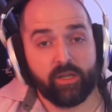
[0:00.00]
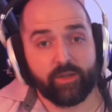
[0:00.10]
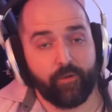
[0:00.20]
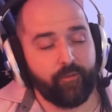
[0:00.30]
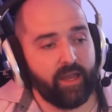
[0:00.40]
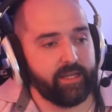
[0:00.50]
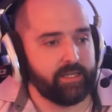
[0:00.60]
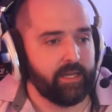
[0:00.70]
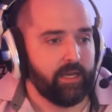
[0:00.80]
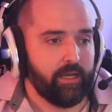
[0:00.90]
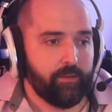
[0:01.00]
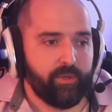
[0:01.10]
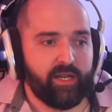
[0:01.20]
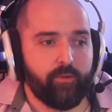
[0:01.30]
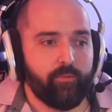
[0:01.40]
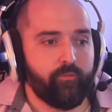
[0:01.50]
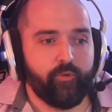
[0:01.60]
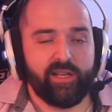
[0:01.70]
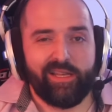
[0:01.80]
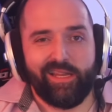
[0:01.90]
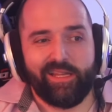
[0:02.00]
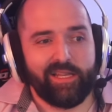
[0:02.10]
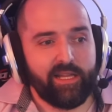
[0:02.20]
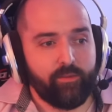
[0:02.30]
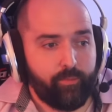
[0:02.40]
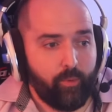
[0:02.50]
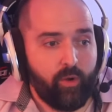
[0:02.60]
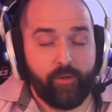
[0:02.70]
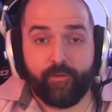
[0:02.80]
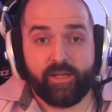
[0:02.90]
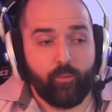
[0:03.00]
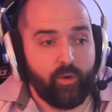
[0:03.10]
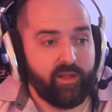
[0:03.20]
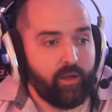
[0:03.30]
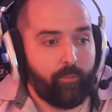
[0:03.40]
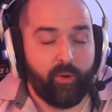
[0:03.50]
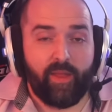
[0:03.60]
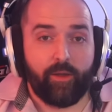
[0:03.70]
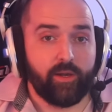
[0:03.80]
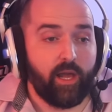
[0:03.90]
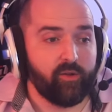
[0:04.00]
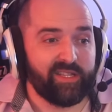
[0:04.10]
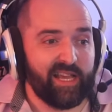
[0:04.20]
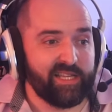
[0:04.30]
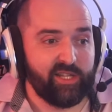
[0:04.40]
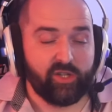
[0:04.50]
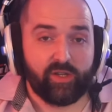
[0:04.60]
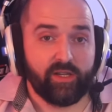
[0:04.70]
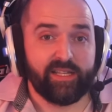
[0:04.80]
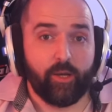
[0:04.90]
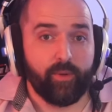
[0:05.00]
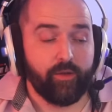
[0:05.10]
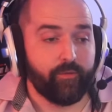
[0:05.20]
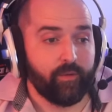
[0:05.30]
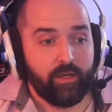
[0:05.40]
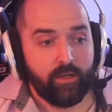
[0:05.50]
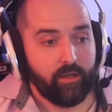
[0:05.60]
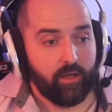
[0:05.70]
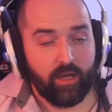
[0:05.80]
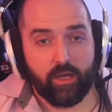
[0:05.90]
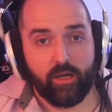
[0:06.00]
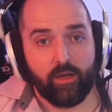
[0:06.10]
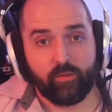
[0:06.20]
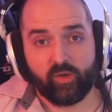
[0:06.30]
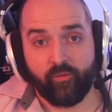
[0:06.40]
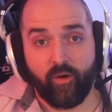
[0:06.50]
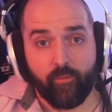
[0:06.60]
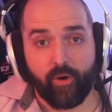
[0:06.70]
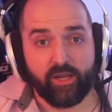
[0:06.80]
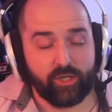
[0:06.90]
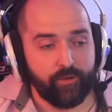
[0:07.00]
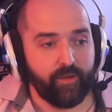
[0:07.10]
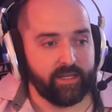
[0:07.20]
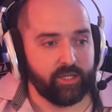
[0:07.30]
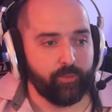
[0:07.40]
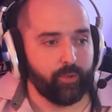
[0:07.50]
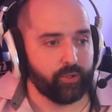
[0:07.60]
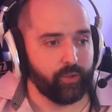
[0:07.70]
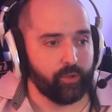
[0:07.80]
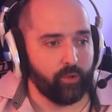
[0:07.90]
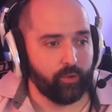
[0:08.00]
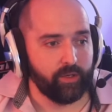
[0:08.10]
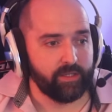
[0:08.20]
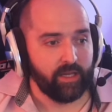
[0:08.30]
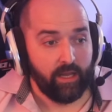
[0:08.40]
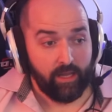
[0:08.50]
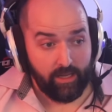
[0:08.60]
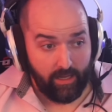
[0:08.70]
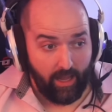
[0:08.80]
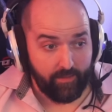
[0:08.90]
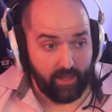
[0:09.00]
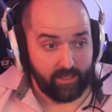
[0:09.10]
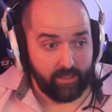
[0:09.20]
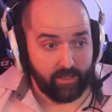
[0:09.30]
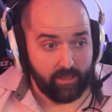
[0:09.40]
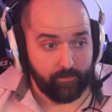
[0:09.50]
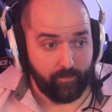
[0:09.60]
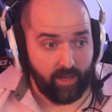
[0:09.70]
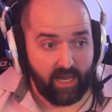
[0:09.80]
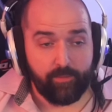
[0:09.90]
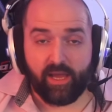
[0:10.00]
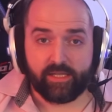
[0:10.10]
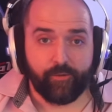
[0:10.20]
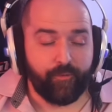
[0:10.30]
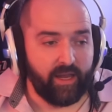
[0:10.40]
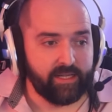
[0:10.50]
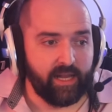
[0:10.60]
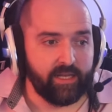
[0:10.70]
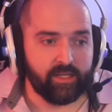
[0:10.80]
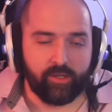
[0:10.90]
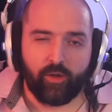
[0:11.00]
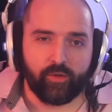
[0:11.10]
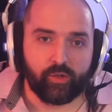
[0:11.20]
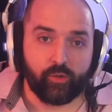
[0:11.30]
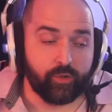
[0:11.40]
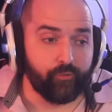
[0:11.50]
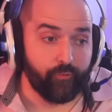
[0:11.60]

effect, but you don't really need it. But worth fiddling with. I put that on a low setting just so there's a little bit of sort of vibration effect as you push through corners. And then ABS effect, again, it's another sort of